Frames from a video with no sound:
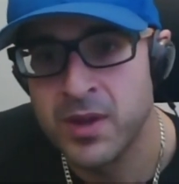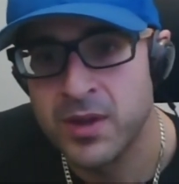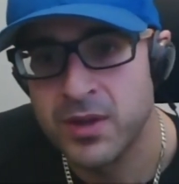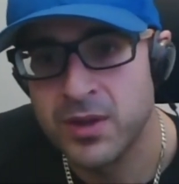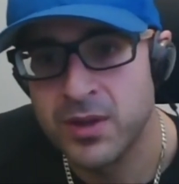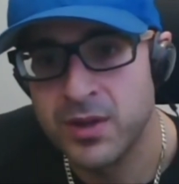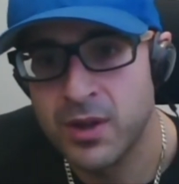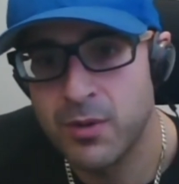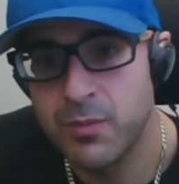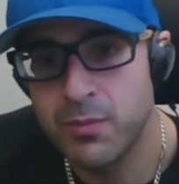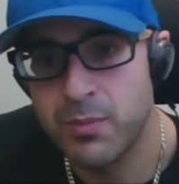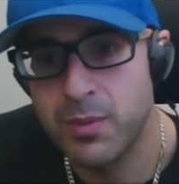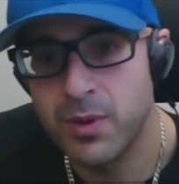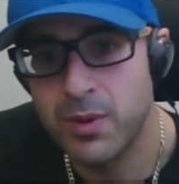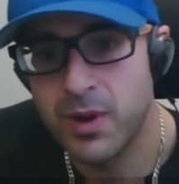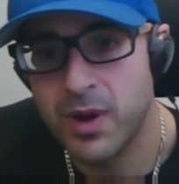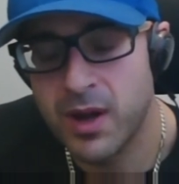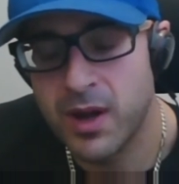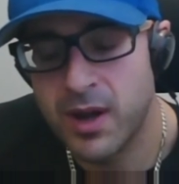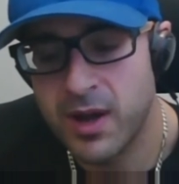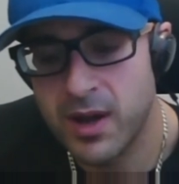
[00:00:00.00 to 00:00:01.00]
You
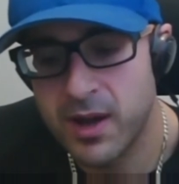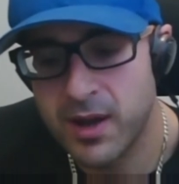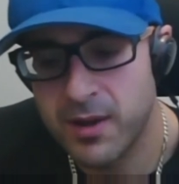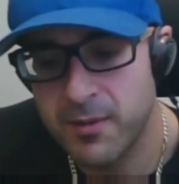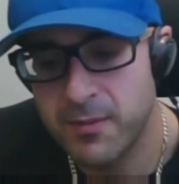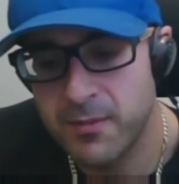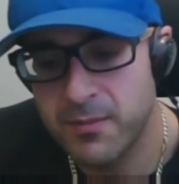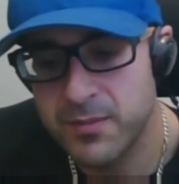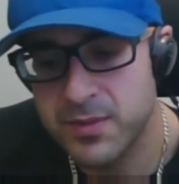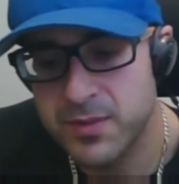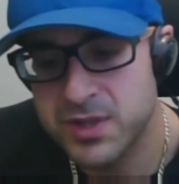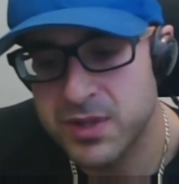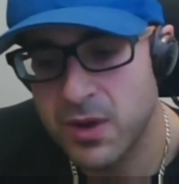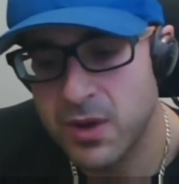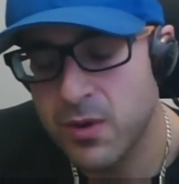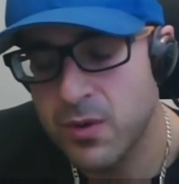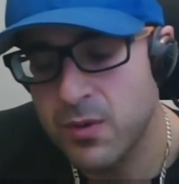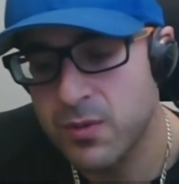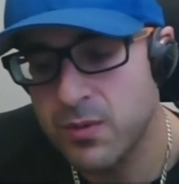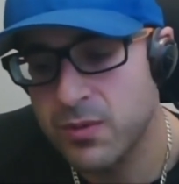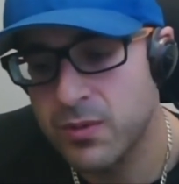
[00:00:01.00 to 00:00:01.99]
know,
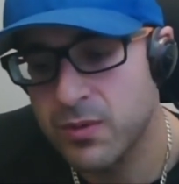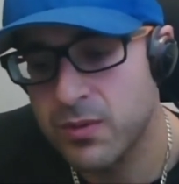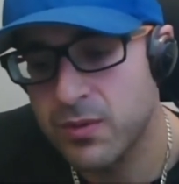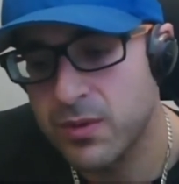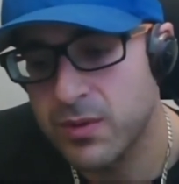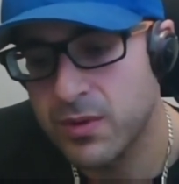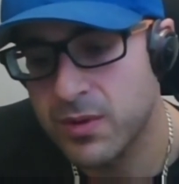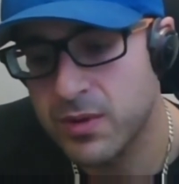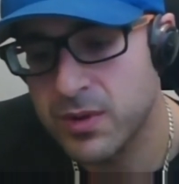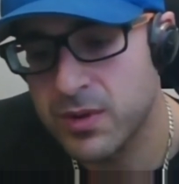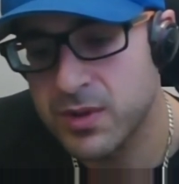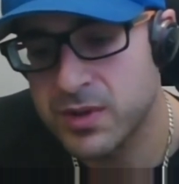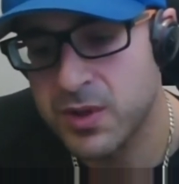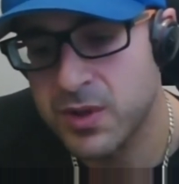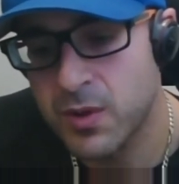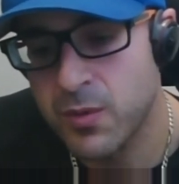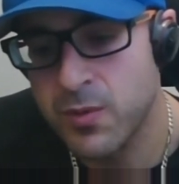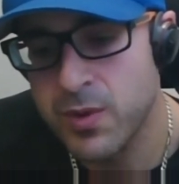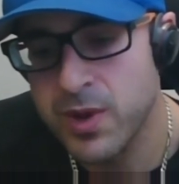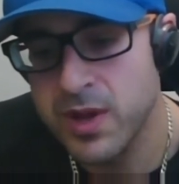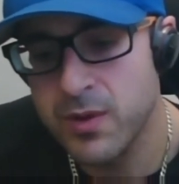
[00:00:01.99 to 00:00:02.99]
so
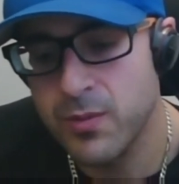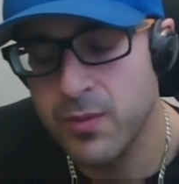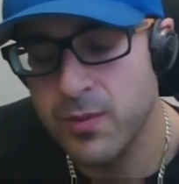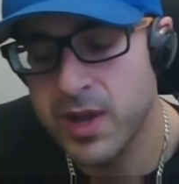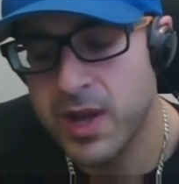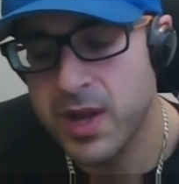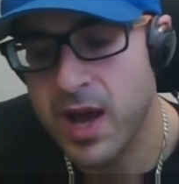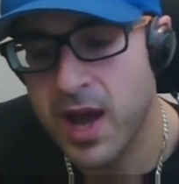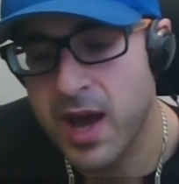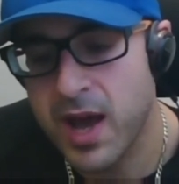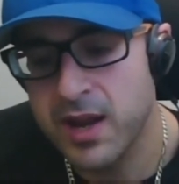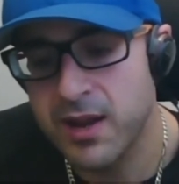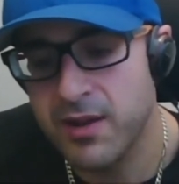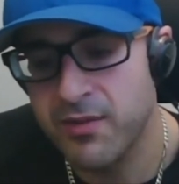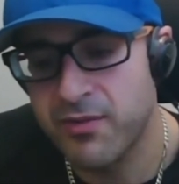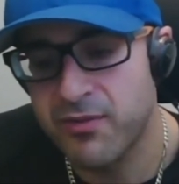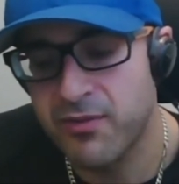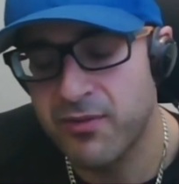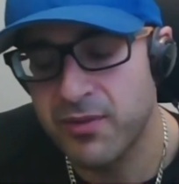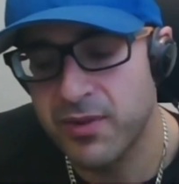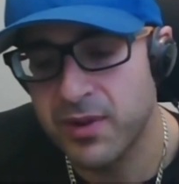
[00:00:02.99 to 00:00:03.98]
we kind
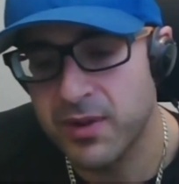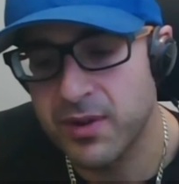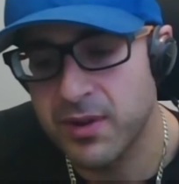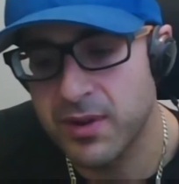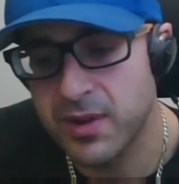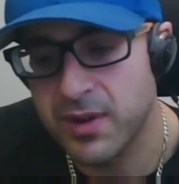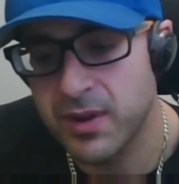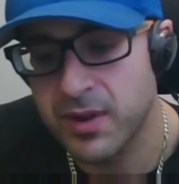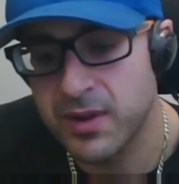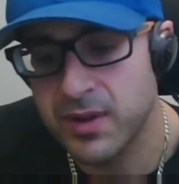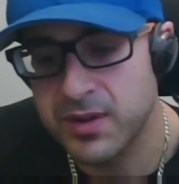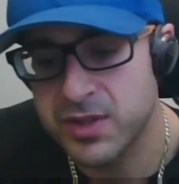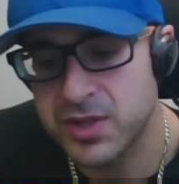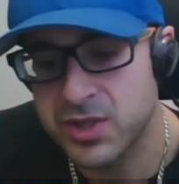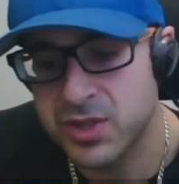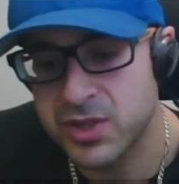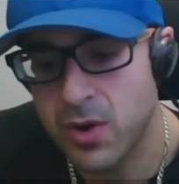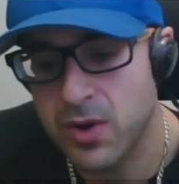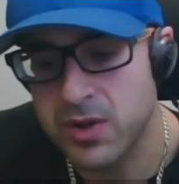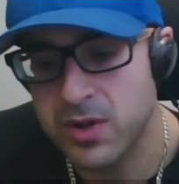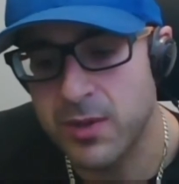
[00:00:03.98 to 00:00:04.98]
of
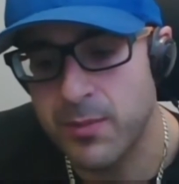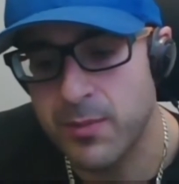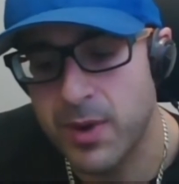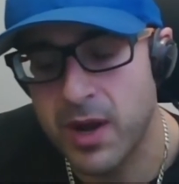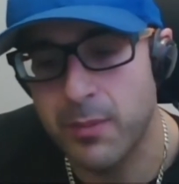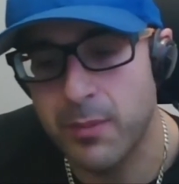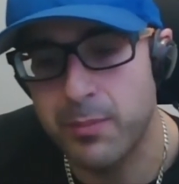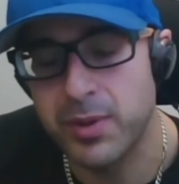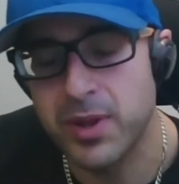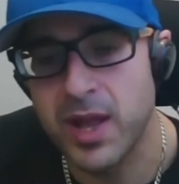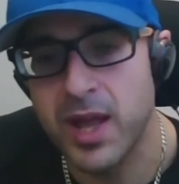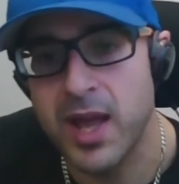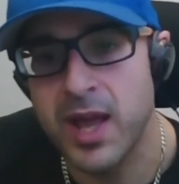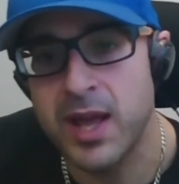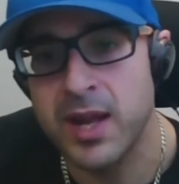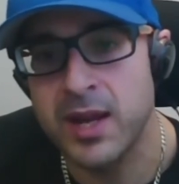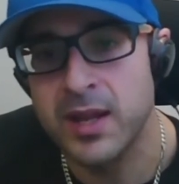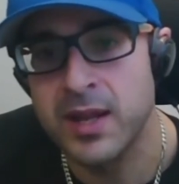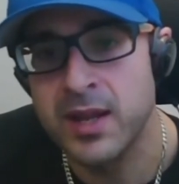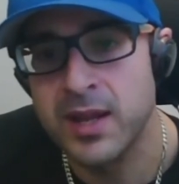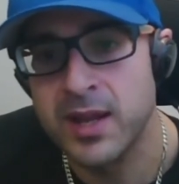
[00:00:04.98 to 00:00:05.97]
start them on a
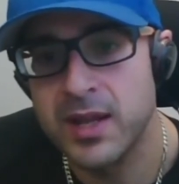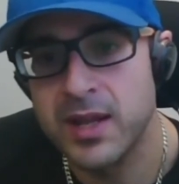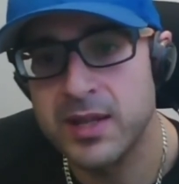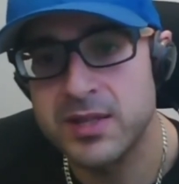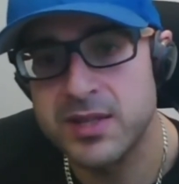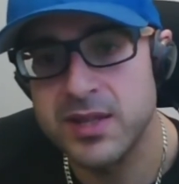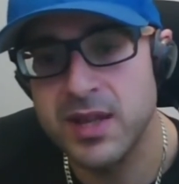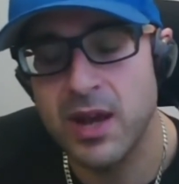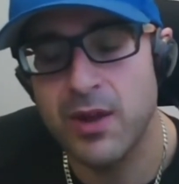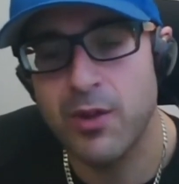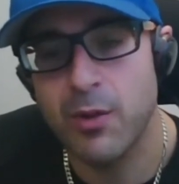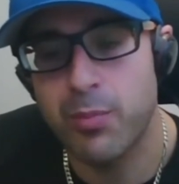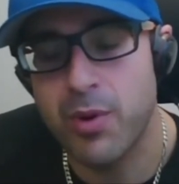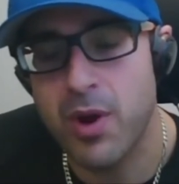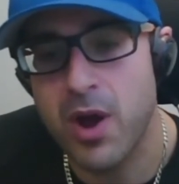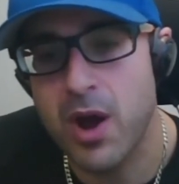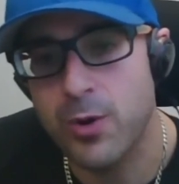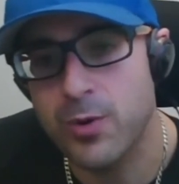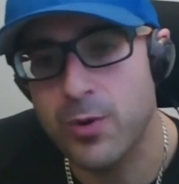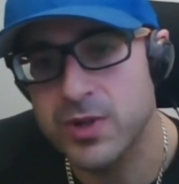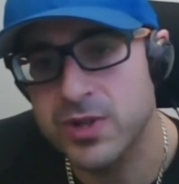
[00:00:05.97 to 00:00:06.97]
plan and see how their
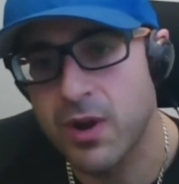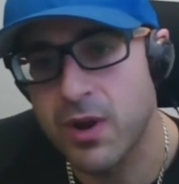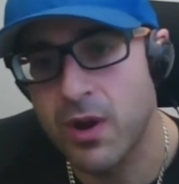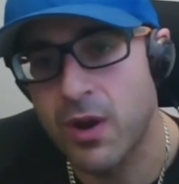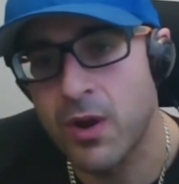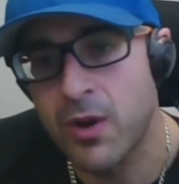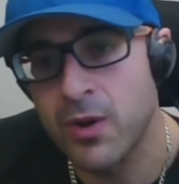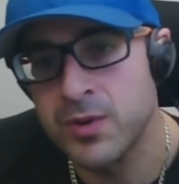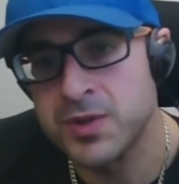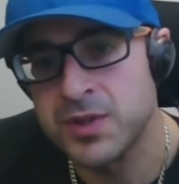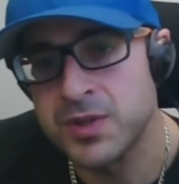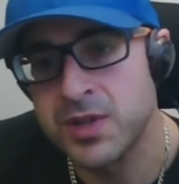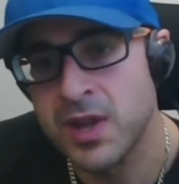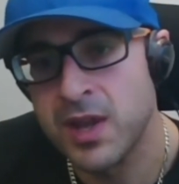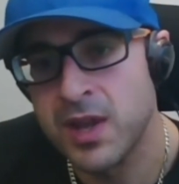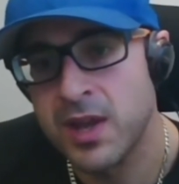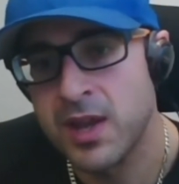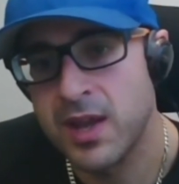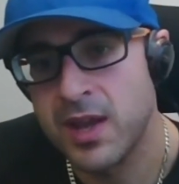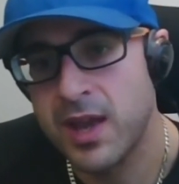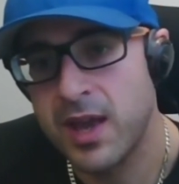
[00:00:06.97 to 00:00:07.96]
progress goes
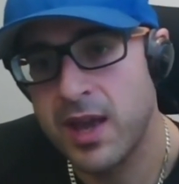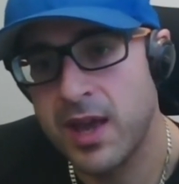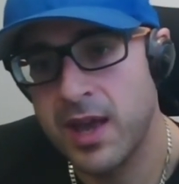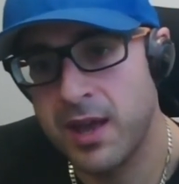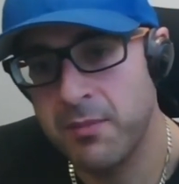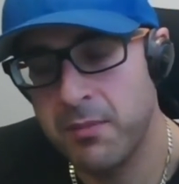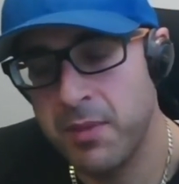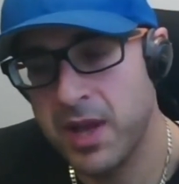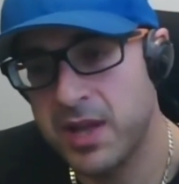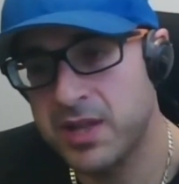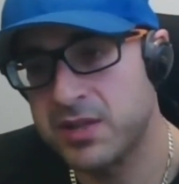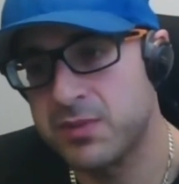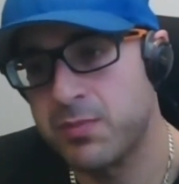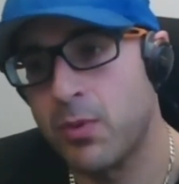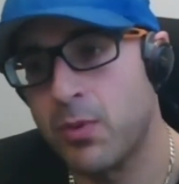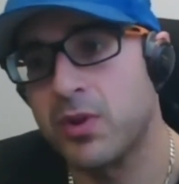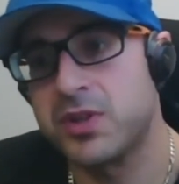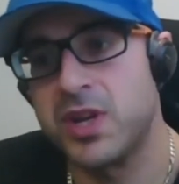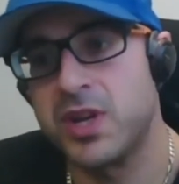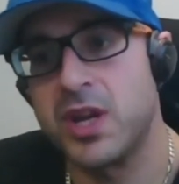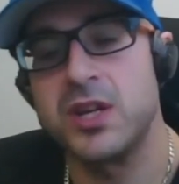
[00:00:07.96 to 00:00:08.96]
and make
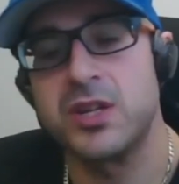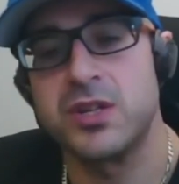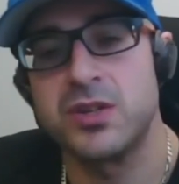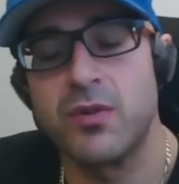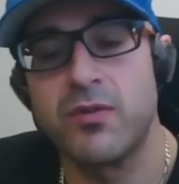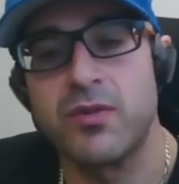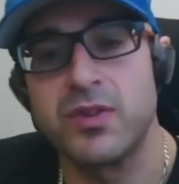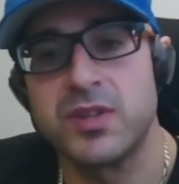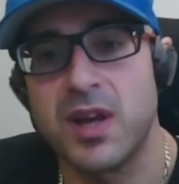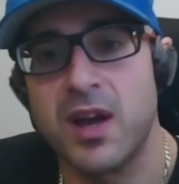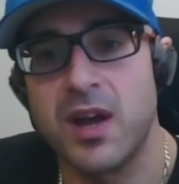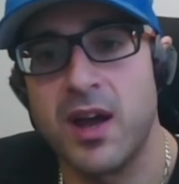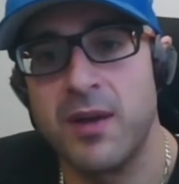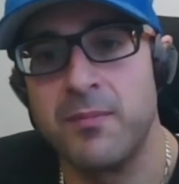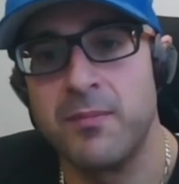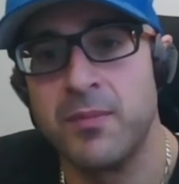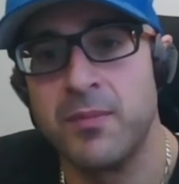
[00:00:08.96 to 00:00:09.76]
small changes over time.